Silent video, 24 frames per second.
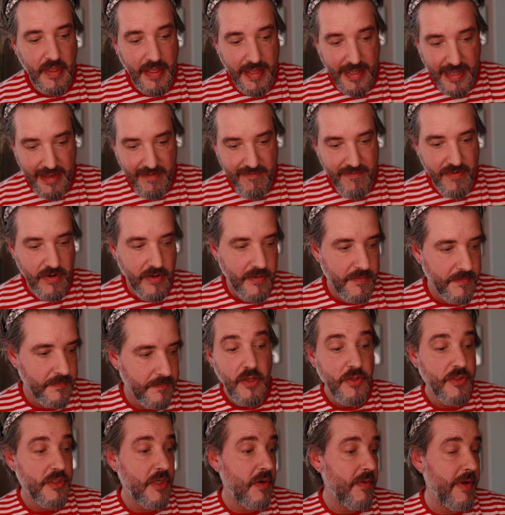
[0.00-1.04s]
Ever.
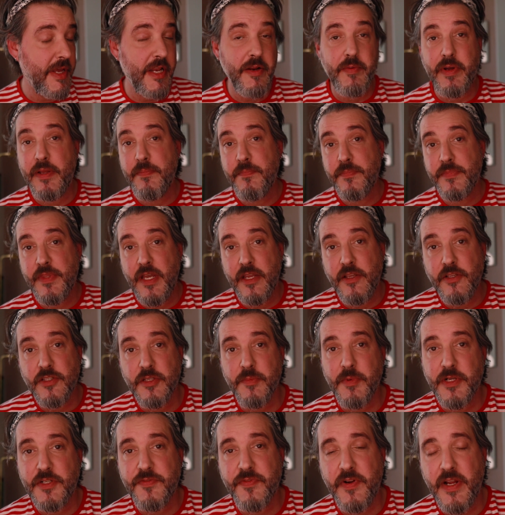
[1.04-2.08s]
So anyway, thank you so
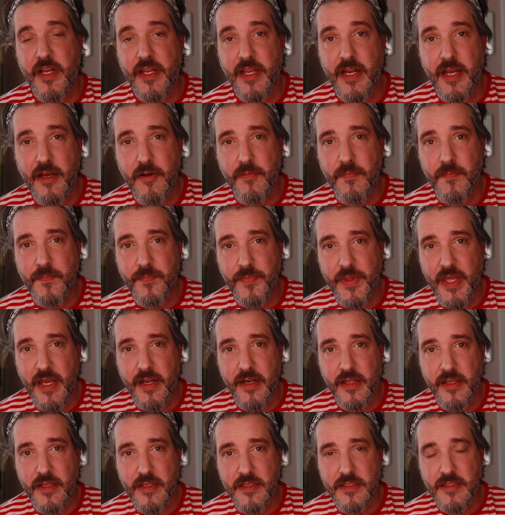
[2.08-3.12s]
much for hanging out.
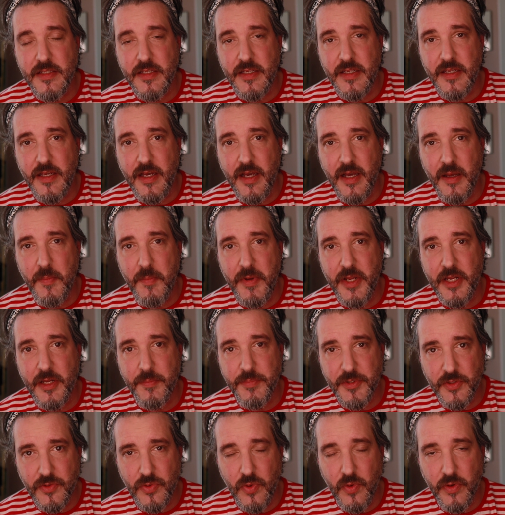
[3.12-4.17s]
That is the makeup
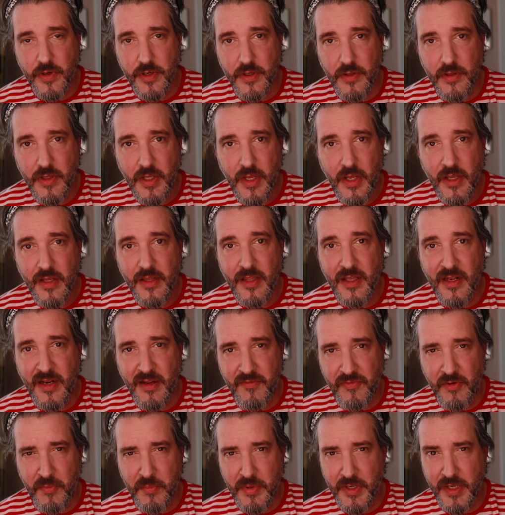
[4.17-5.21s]
tutorial that
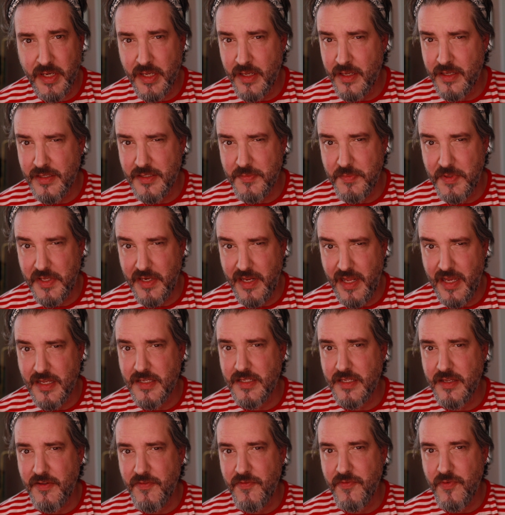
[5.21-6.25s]
everybody has been
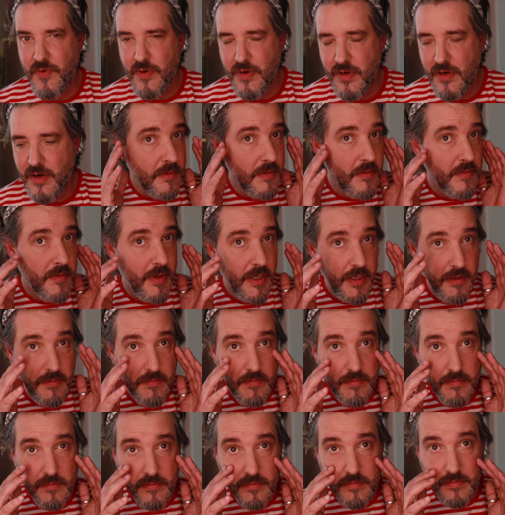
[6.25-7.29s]
asking for, right?
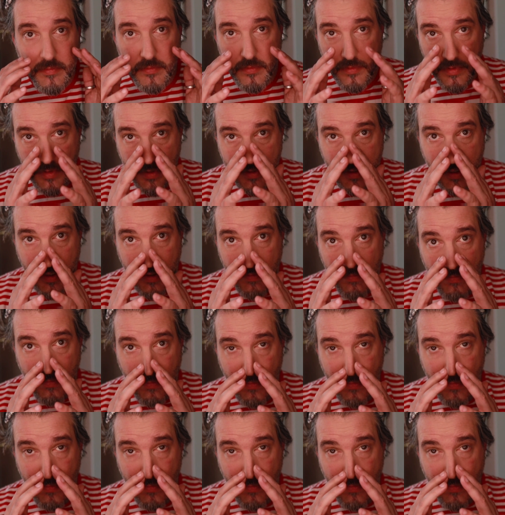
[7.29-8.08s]
Looks good.